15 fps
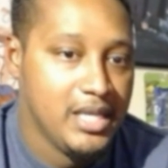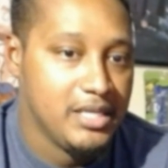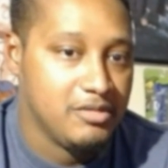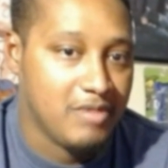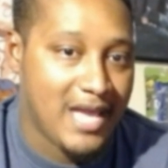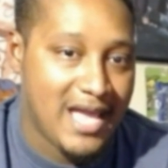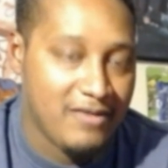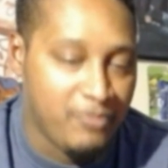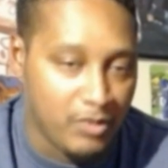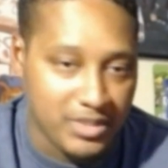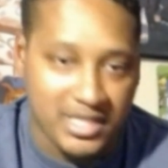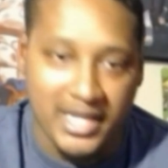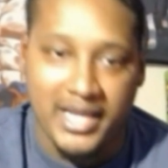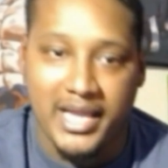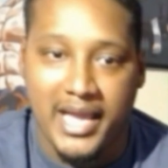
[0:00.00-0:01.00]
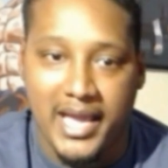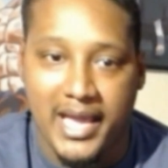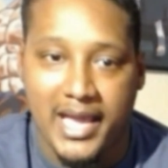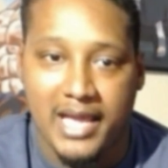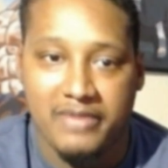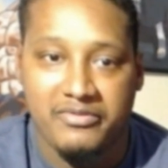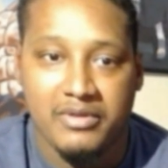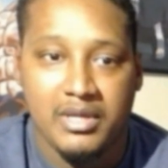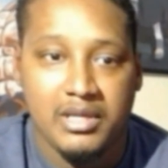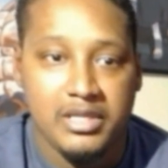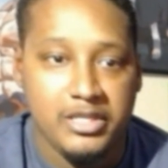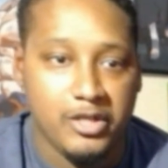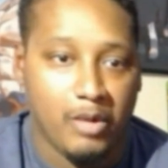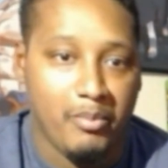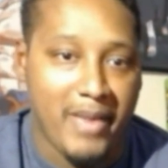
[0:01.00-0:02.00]
You have what they have,
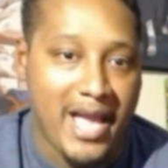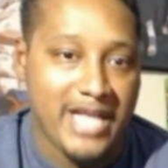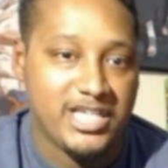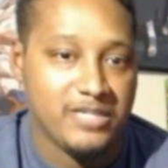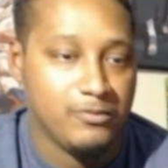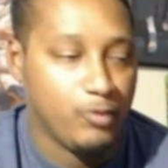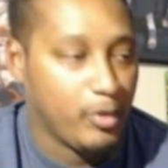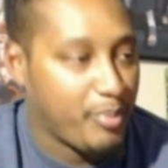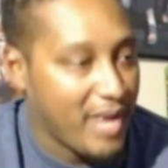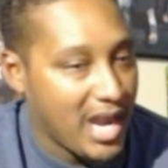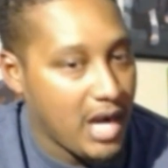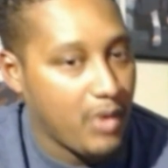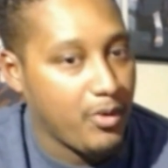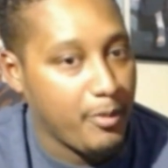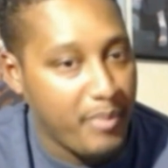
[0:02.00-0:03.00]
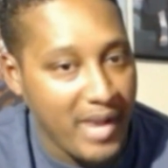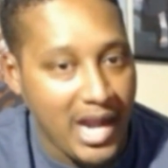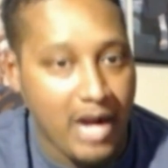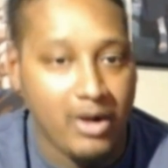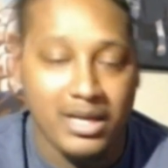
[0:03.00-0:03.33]
you know, match them with power.